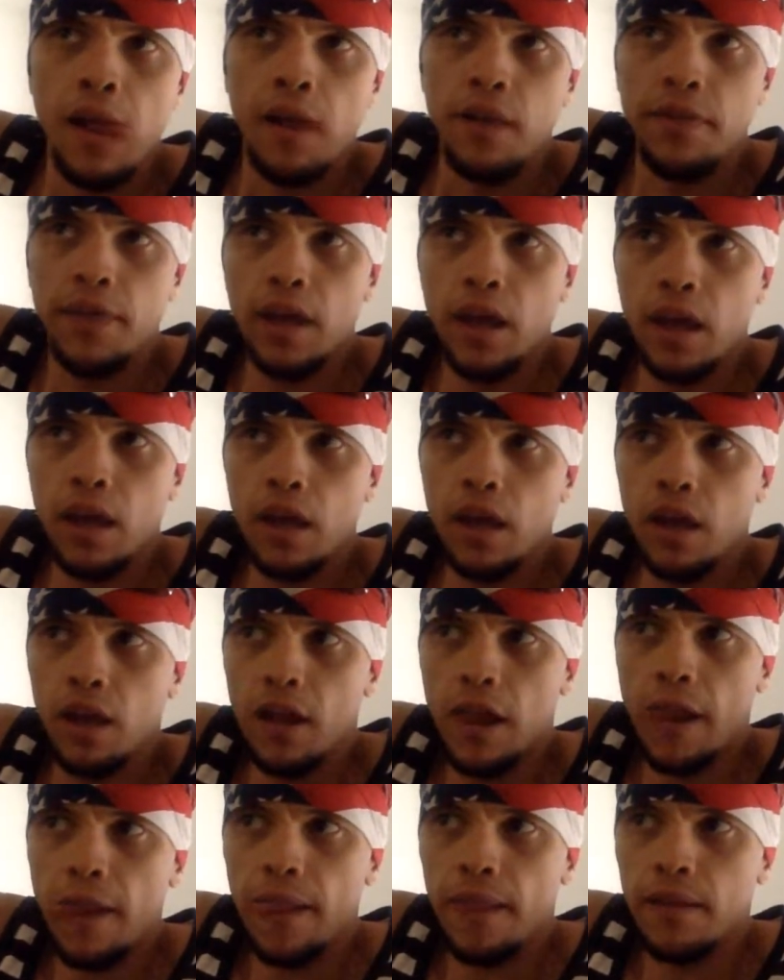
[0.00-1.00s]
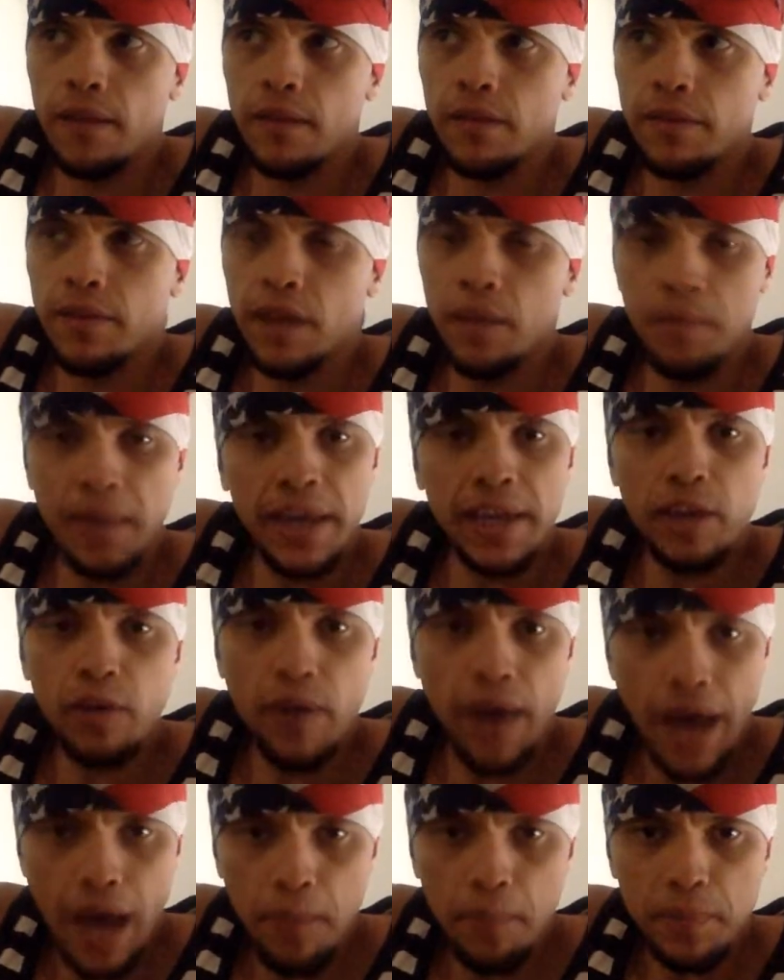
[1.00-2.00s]
They make you
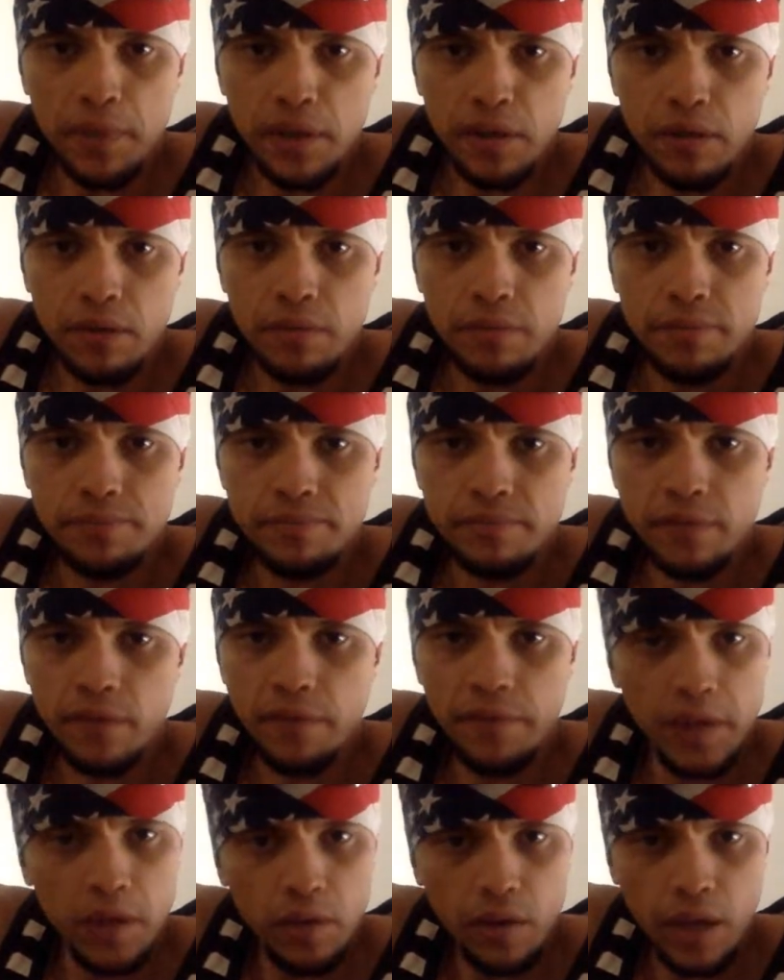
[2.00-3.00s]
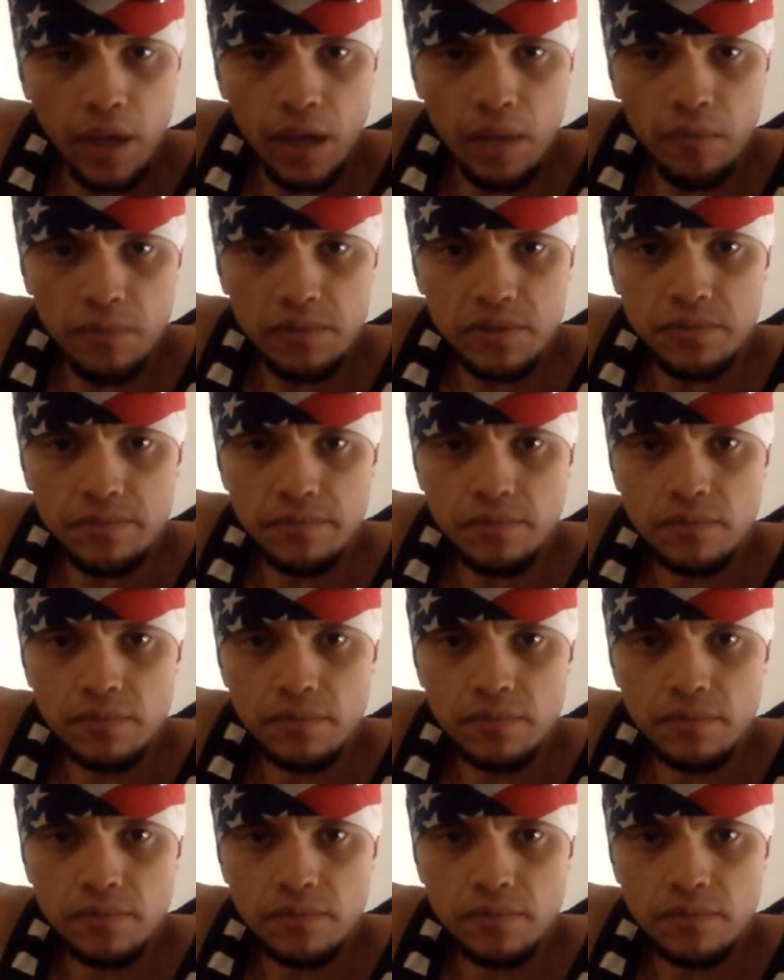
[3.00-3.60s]
happy. Video games.